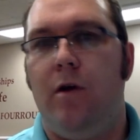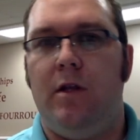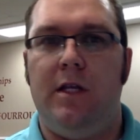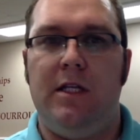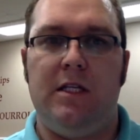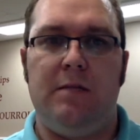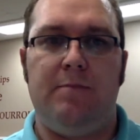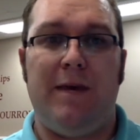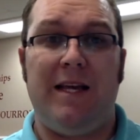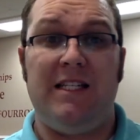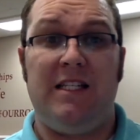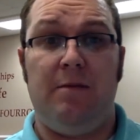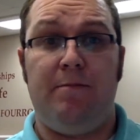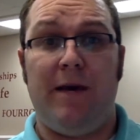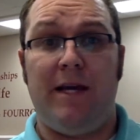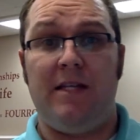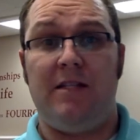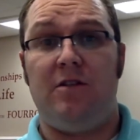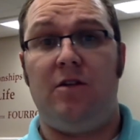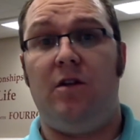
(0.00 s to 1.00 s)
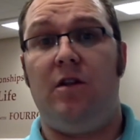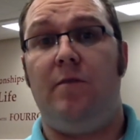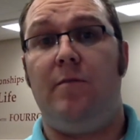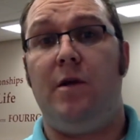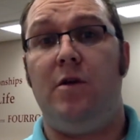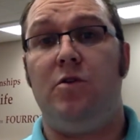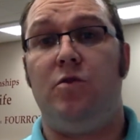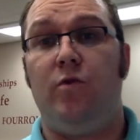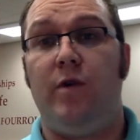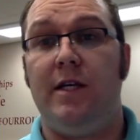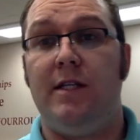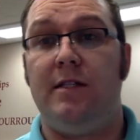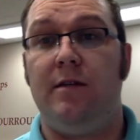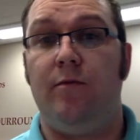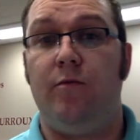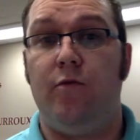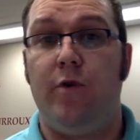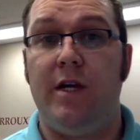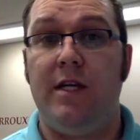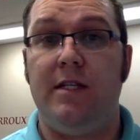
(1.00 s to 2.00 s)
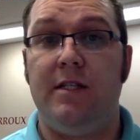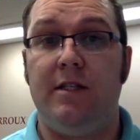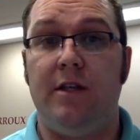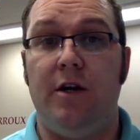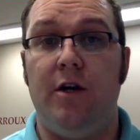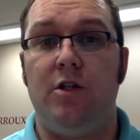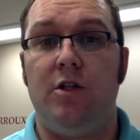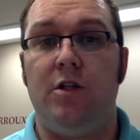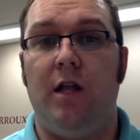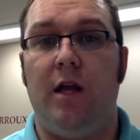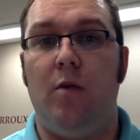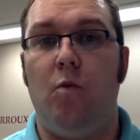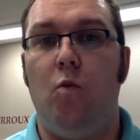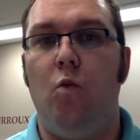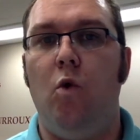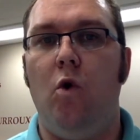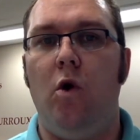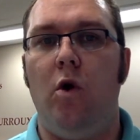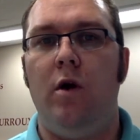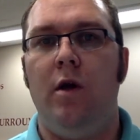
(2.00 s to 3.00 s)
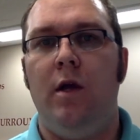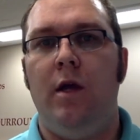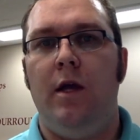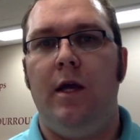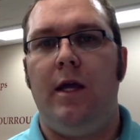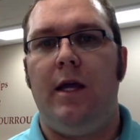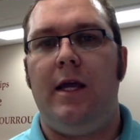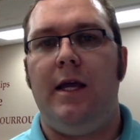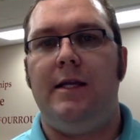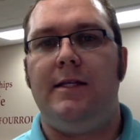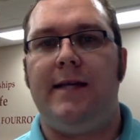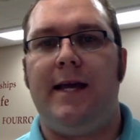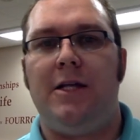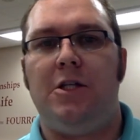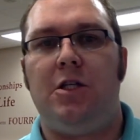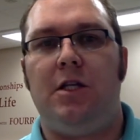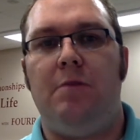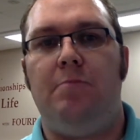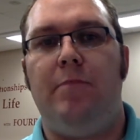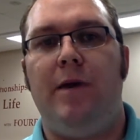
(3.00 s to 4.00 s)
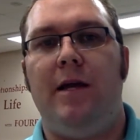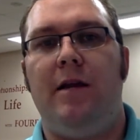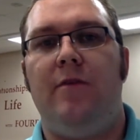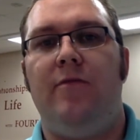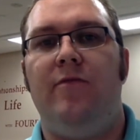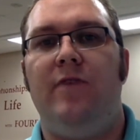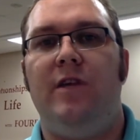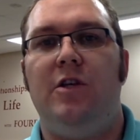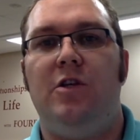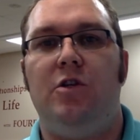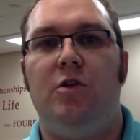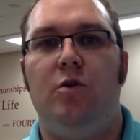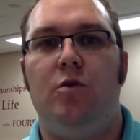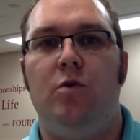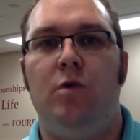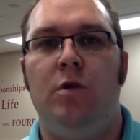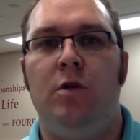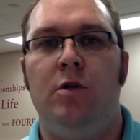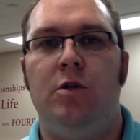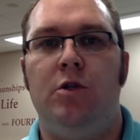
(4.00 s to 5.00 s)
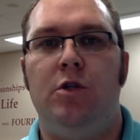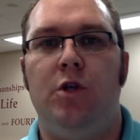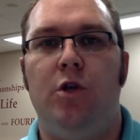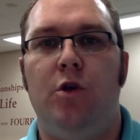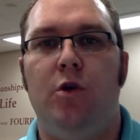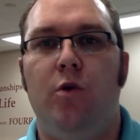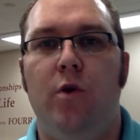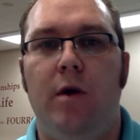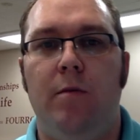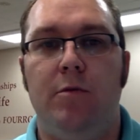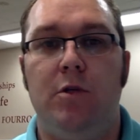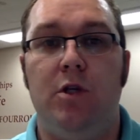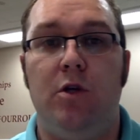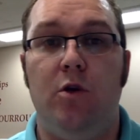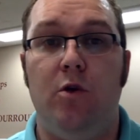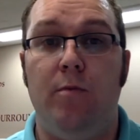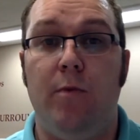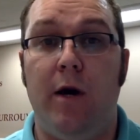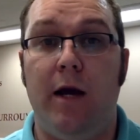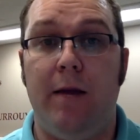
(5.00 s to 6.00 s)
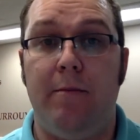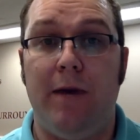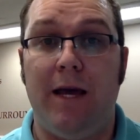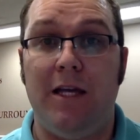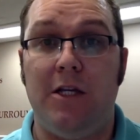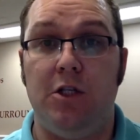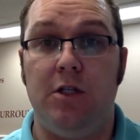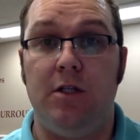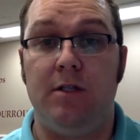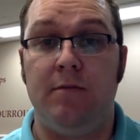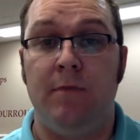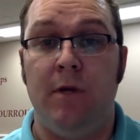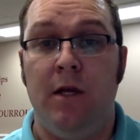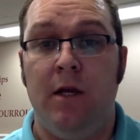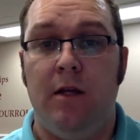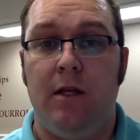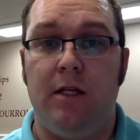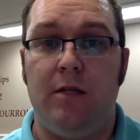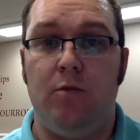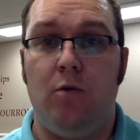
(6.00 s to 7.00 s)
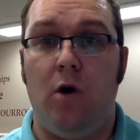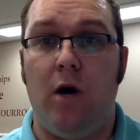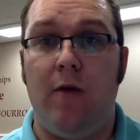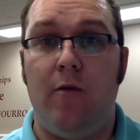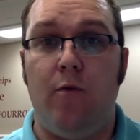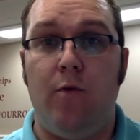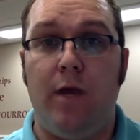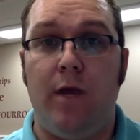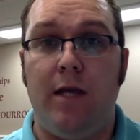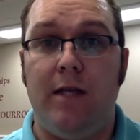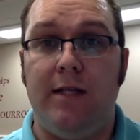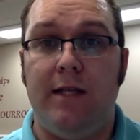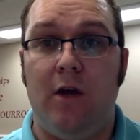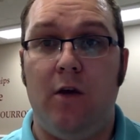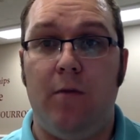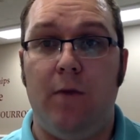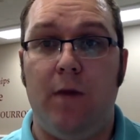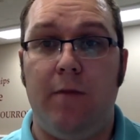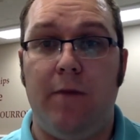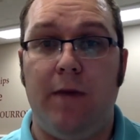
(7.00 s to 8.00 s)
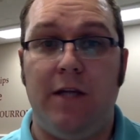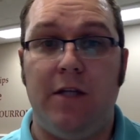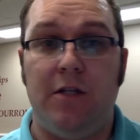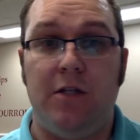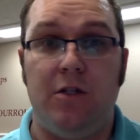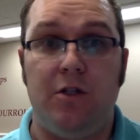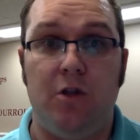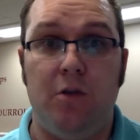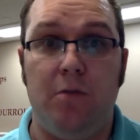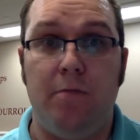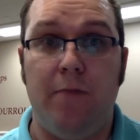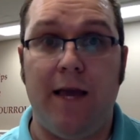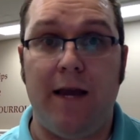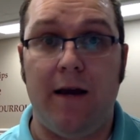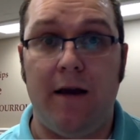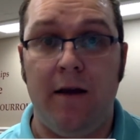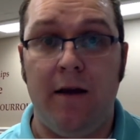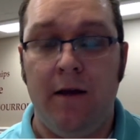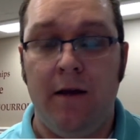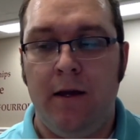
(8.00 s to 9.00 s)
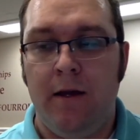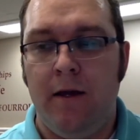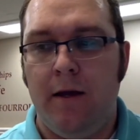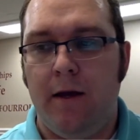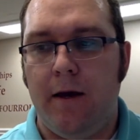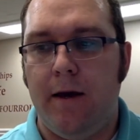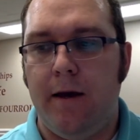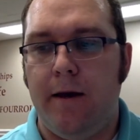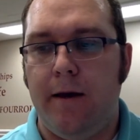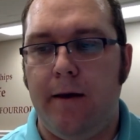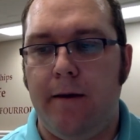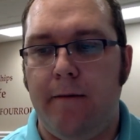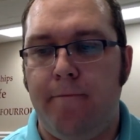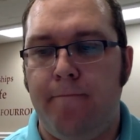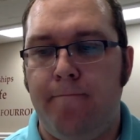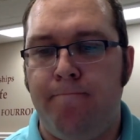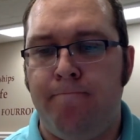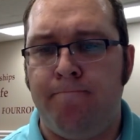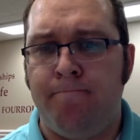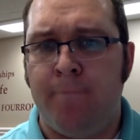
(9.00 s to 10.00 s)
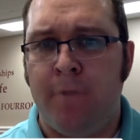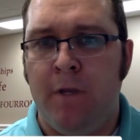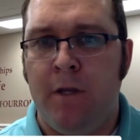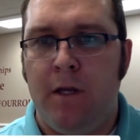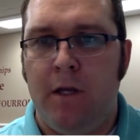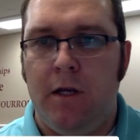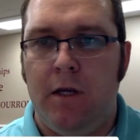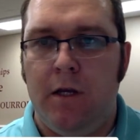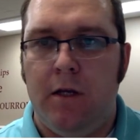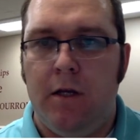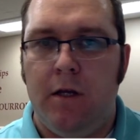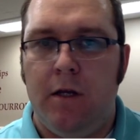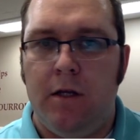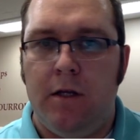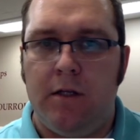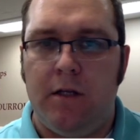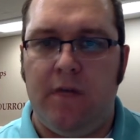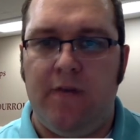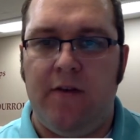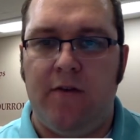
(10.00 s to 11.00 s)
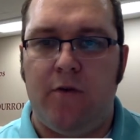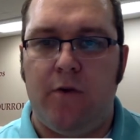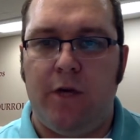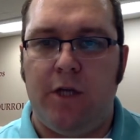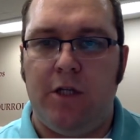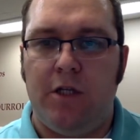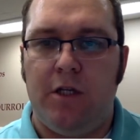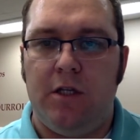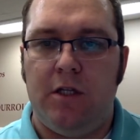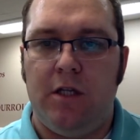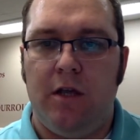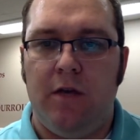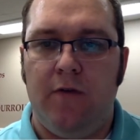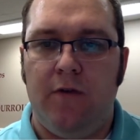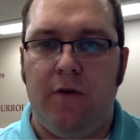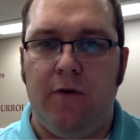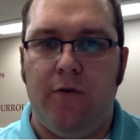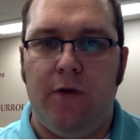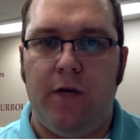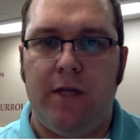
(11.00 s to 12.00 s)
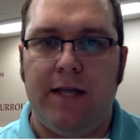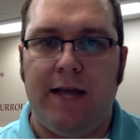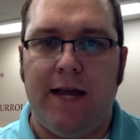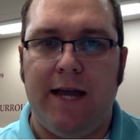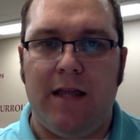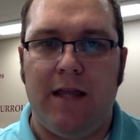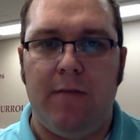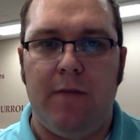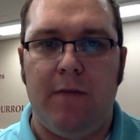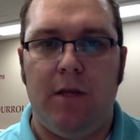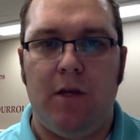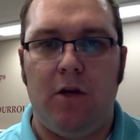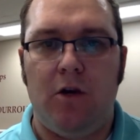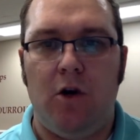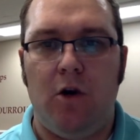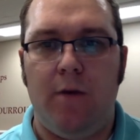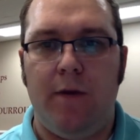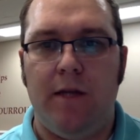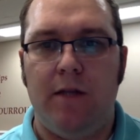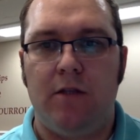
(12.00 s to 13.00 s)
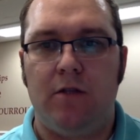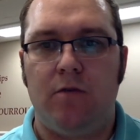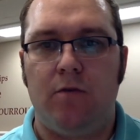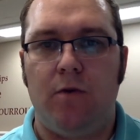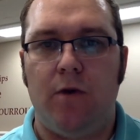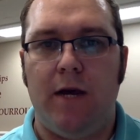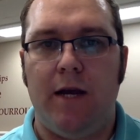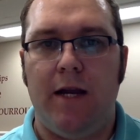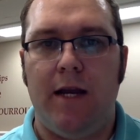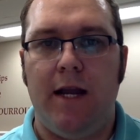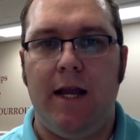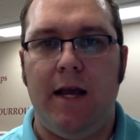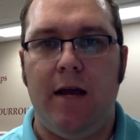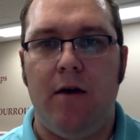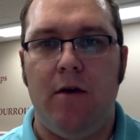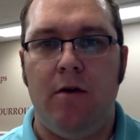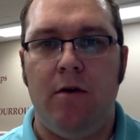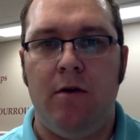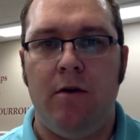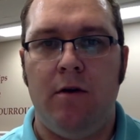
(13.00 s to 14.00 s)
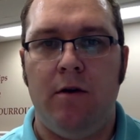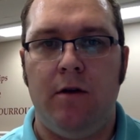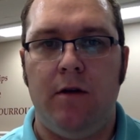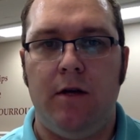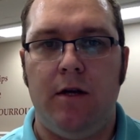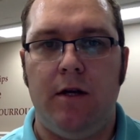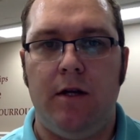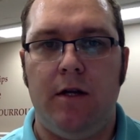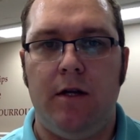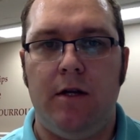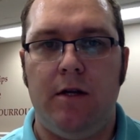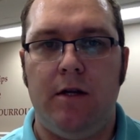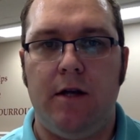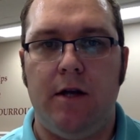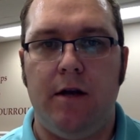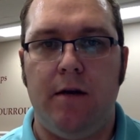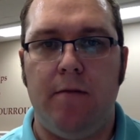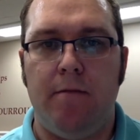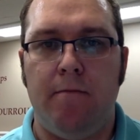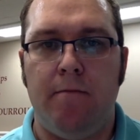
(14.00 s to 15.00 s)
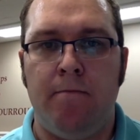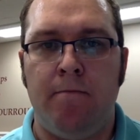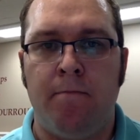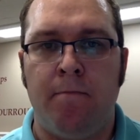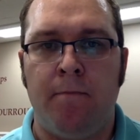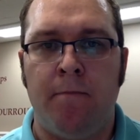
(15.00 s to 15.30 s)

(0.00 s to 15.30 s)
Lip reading: this is basically based on the most recent research, like what is actually beneficial to my patients. This is what I read to help my patients do better. So if you have questions, feel free to add them in the comments right now. And